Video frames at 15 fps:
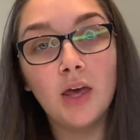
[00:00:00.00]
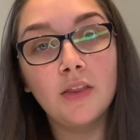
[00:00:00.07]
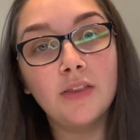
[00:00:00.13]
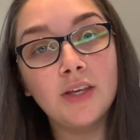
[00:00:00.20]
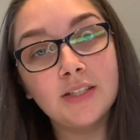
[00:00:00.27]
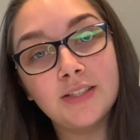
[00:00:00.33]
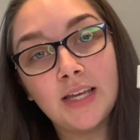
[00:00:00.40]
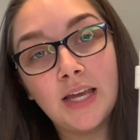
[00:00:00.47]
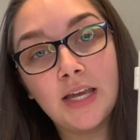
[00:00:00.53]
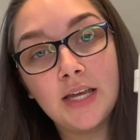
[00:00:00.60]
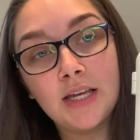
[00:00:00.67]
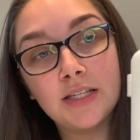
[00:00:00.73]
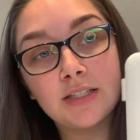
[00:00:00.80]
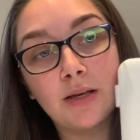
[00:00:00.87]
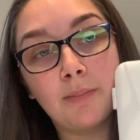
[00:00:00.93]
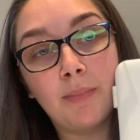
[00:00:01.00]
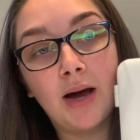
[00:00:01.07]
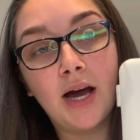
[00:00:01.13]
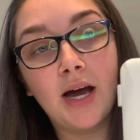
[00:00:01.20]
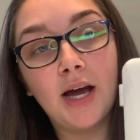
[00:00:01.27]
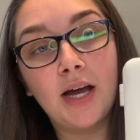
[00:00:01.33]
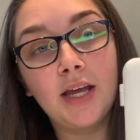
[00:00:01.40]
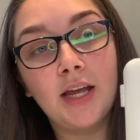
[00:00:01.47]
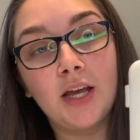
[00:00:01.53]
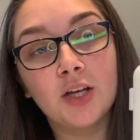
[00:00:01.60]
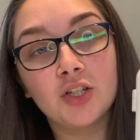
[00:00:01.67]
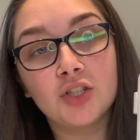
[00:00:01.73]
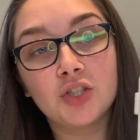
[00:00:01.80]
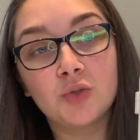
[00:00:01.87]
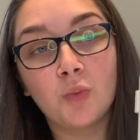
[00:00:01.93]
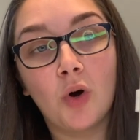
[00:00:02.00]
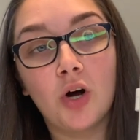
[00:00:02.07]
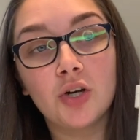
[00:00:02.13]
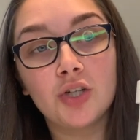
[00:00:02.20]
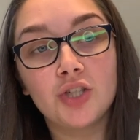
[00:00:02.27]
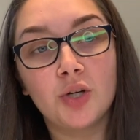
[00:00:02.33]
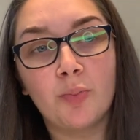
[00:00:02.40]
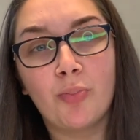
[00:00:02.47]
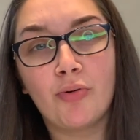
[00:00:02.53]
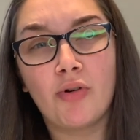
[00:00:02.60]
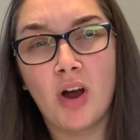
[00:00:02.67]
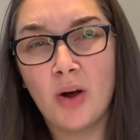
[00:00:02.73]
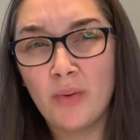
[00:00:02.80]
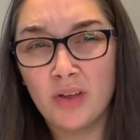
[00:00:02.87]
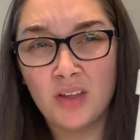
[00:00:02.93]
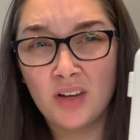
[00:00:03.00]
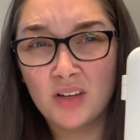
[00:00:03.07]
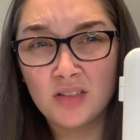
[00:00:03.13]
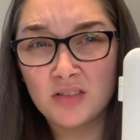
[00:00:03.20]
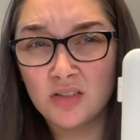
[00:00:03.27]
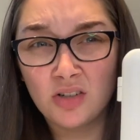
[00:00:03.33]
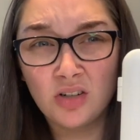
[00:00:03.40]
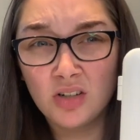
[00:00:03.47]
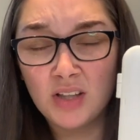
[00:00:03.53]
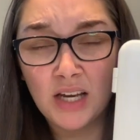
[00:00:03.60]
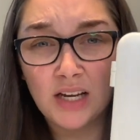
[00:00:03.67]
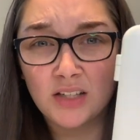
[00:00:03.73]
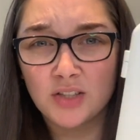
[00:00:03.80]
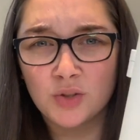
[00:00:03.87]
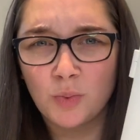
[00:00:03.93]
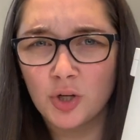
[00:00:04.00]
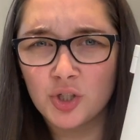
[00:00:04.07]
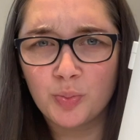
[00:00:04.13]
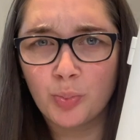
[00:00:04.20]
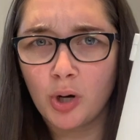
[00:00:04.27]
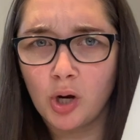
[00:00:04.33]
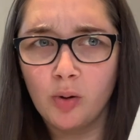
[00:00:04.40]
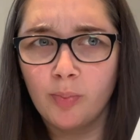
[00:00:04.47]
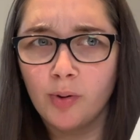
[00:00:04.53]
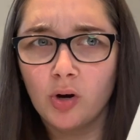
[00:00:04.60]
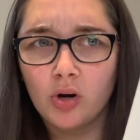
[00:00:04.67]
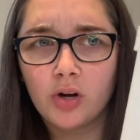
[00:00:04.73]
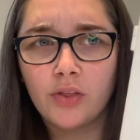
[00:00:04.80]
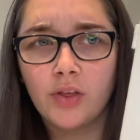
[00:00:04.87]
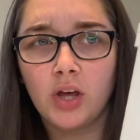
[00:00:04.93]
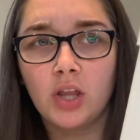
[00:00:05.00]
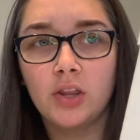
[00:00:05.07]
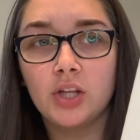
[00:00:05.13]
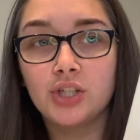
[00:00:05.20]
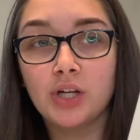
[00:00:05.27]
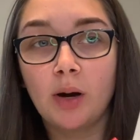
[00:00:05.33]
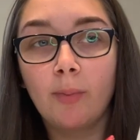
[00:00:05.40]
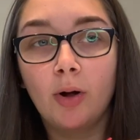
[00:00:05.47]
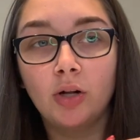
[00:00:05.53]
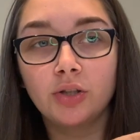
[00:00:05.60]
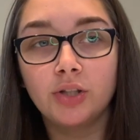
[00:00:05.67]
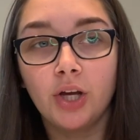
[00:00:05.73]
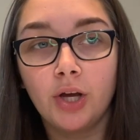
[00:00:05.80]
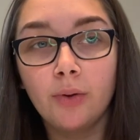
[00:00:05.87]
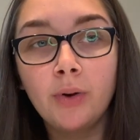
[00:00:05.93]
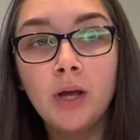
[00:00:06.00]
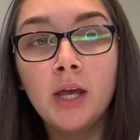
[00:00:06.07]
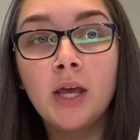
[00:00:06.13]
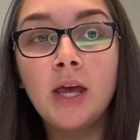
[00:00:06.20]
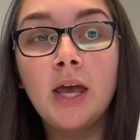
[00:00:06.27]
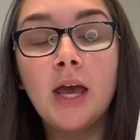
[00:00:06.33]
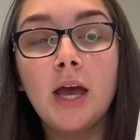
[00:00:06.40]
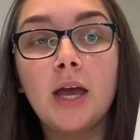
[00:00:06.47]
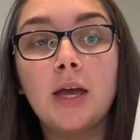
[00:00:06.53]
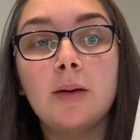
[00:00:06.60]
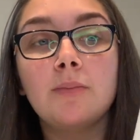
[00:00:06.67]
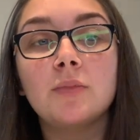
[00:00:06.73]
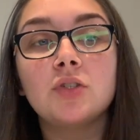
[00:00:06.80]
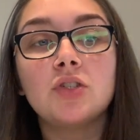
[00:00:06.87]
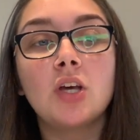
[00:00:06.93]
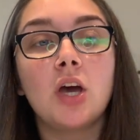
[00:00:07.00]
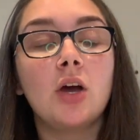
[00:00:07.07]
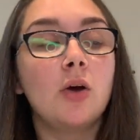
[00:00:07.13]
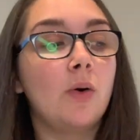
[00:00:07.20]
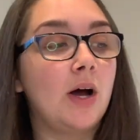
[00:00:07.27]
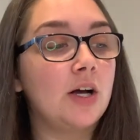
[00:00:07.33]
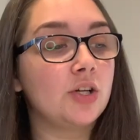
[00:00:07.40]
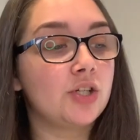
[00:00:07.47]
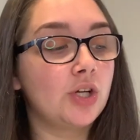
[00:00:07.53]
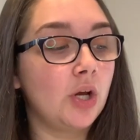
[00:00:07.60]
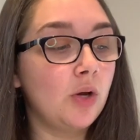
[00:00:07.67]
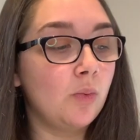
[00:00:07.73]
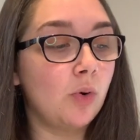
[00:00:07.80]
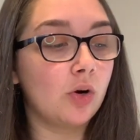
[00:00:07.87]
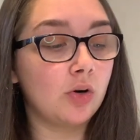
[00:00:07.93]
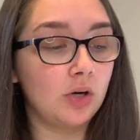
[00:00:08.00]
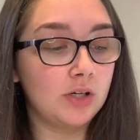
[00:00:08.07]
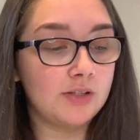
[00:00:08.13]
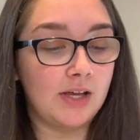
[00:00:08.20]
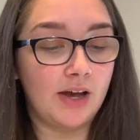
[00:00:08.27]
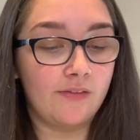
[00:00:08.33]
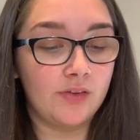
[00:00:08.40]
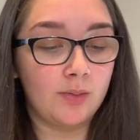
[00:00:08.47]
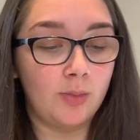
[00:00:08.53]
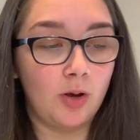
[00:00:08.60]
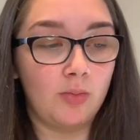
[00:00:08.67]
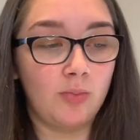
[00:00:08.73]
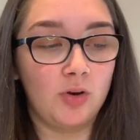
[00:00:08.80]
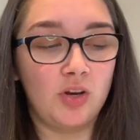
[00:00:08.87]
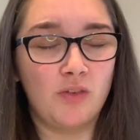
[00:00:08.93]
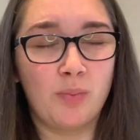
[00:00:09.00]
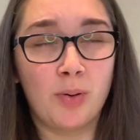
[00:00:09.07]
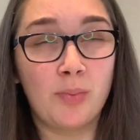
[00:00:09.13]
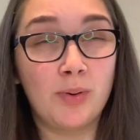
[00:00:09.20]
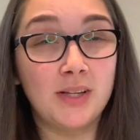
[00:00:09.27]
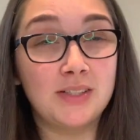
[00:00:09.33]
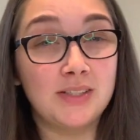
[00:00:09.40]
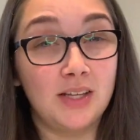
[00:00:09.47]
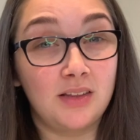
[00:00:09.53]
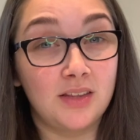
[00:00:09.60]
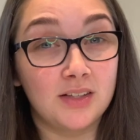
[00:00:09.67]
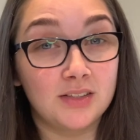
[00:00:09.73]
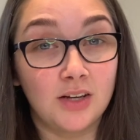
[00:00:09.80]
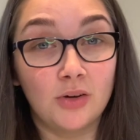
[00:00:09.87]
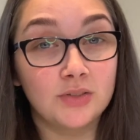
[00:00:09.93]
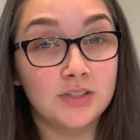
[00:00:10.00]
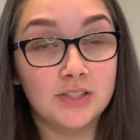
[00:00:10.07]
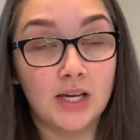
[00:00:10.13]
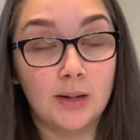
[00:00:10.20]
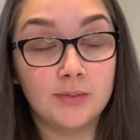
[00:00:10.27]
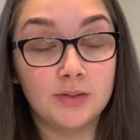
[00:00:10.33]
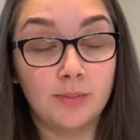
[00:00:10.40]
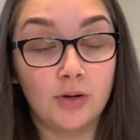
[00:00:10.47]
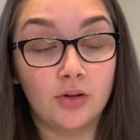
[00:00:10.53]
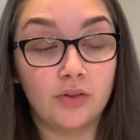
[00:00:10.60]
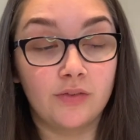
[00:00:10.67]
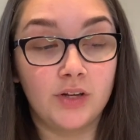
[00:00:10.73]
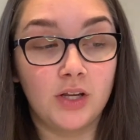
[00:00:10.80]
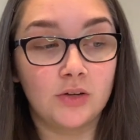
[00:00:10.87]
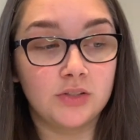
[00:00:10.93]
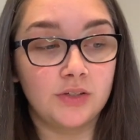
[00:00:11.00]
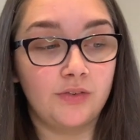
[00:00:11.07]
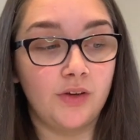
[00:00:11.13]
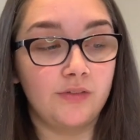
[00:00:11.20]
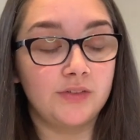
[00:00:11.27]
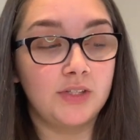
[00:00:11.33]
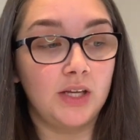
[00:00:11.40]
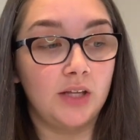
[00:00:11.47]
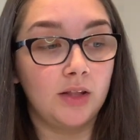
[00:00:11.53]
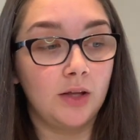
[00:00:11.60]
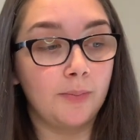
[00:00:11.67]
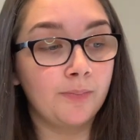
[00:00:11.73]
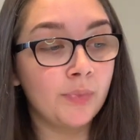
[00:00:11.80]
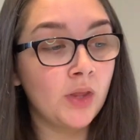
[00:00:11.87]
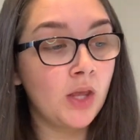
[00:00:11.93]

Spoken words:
This is my Swatch Pro, I think it's called, like a Swatch Pro book that the gel bottle do. So I'll show you what colours I have at the moment. You've probably seen this loads of times in my other videos if you've seen them.